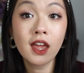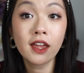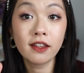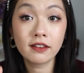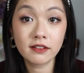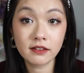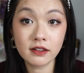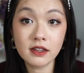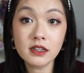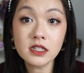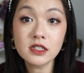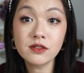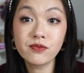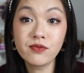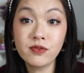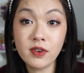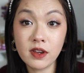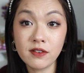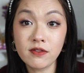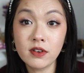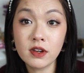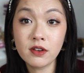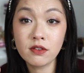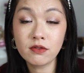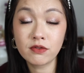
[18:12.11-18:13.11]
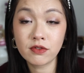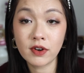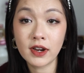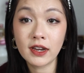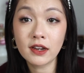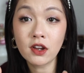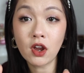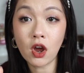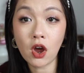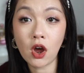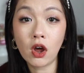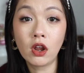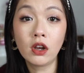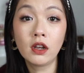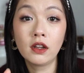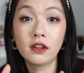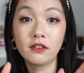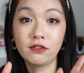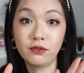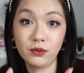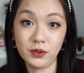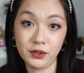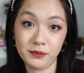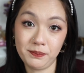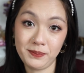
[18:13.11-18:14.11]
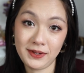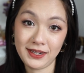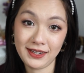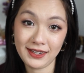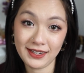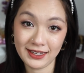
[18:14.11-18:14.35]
this Vivi Ring Olive would be